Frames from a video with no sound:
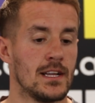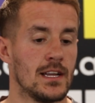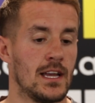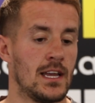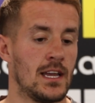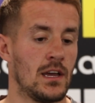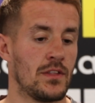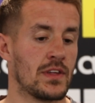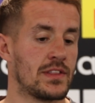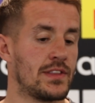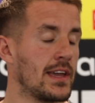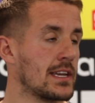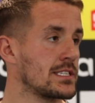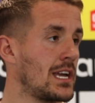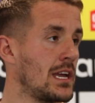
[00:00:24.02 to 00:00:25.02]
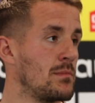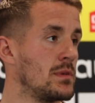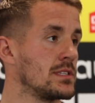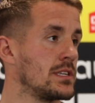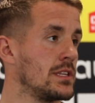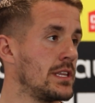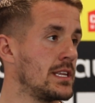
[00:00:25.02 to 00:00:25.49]
I think the
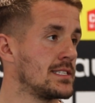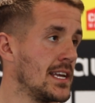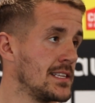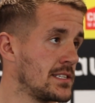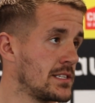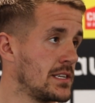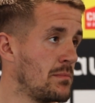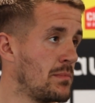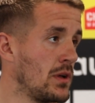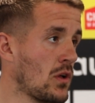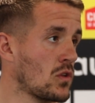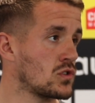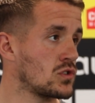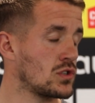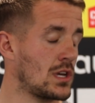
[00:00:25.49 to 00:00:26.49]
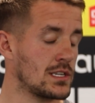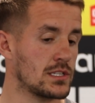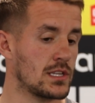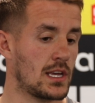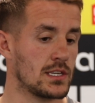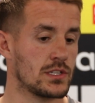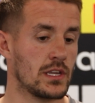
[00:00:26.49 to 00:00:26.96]
excitement and the intensity builds
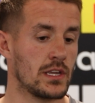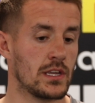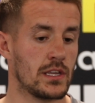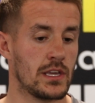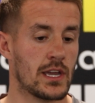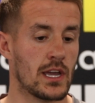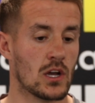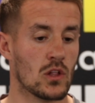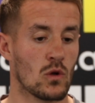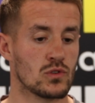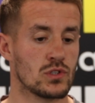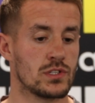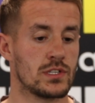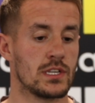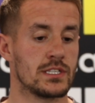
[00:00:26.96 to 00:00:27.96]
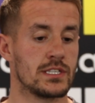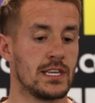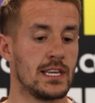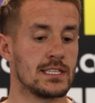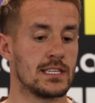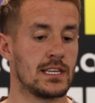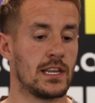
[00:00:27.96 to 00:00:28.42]
as you get closer to the
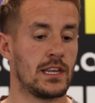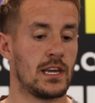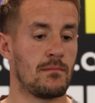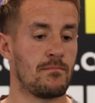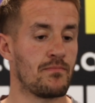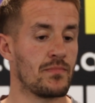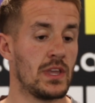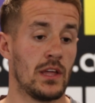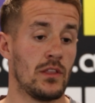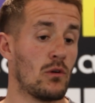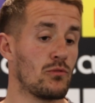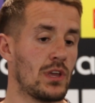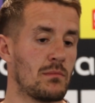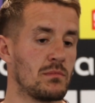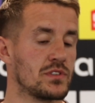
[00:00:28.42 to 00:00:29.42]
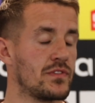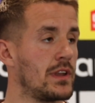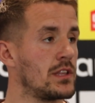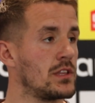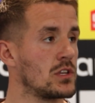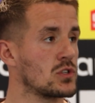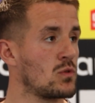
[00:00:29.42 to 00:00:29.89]
season, and yeah, no, the
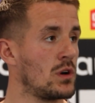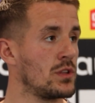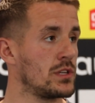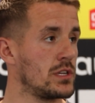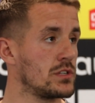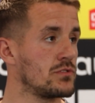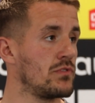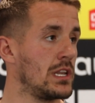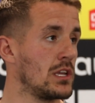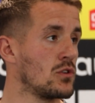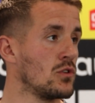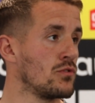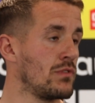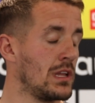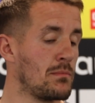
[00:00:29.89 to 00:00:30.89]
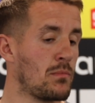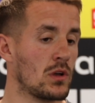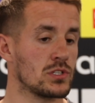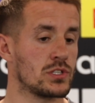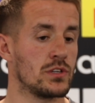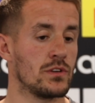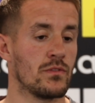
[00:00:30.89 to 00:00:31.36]
atmosphere in the squad is really good, really
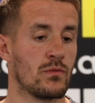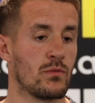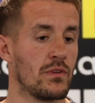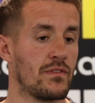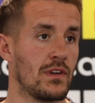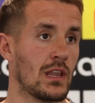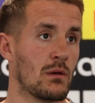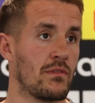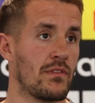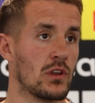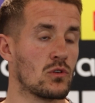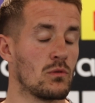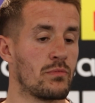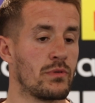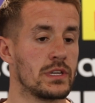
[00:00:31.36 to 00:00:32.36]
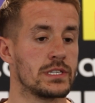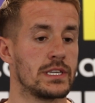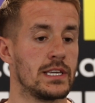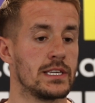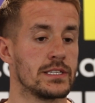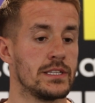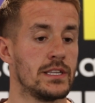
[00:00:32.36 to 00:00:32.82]
positive. We feel like we've had a good
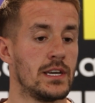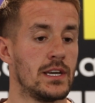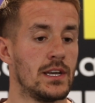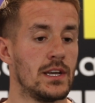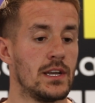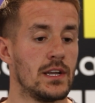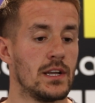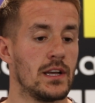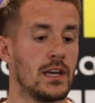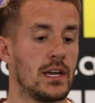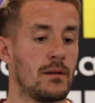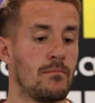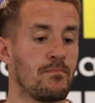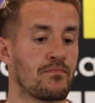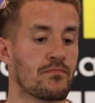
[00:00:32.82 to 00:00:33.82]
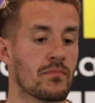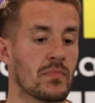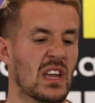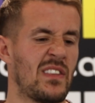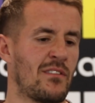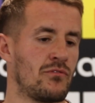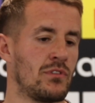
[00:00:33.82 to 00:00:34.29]
pre-season.
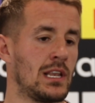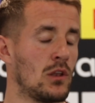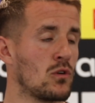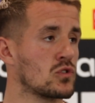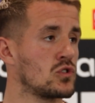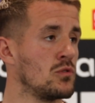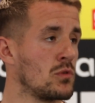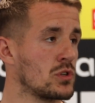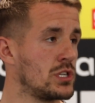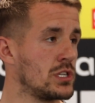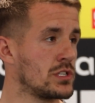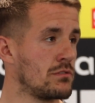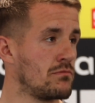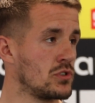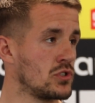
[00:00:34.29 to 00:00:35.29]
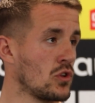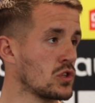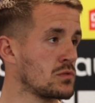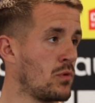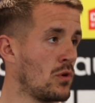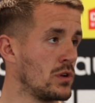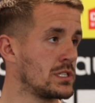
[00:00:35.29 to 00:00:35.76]
I never really looked too much into the
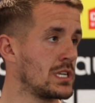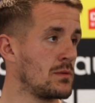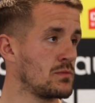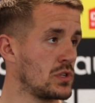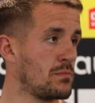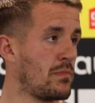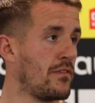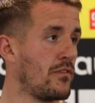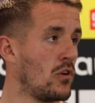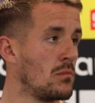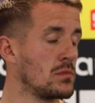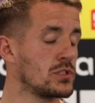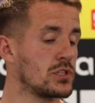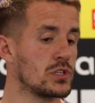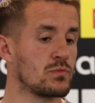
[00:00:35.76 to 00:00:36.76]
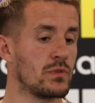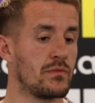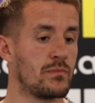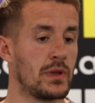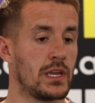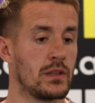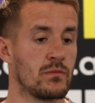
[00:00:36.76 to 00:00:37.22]
results, but in terms of the performances,
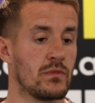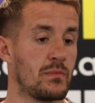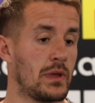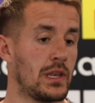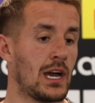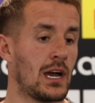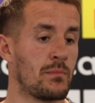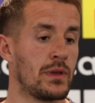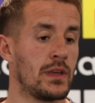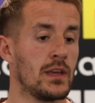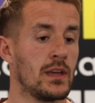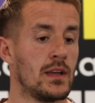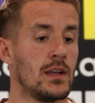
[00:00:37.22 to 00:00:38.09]
we've been happy.